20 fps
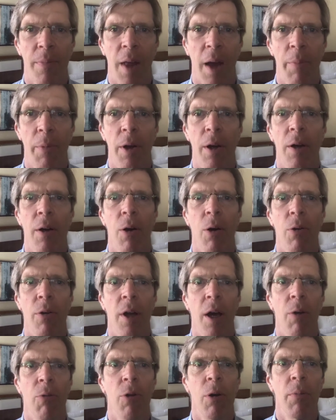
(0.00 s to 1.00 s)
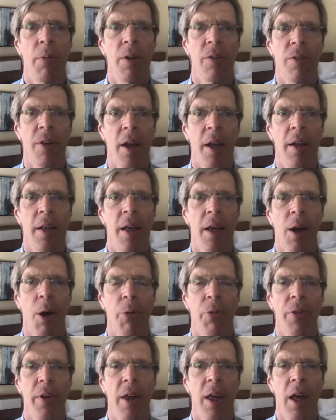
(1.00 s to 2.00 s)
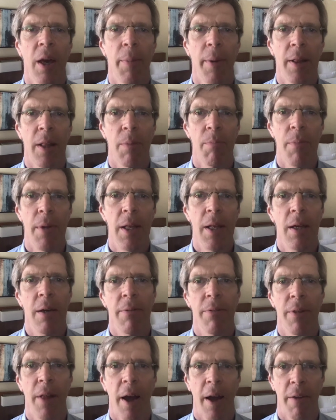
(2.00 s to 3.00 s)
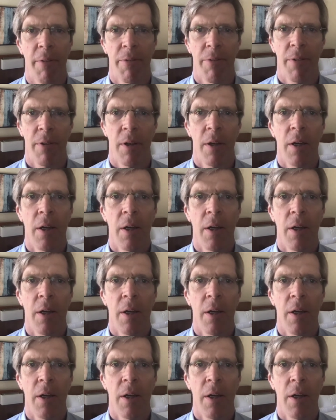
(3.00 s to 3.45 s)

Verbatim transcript: I'm here in a hotel room in San Diego thinking about the meaning of life,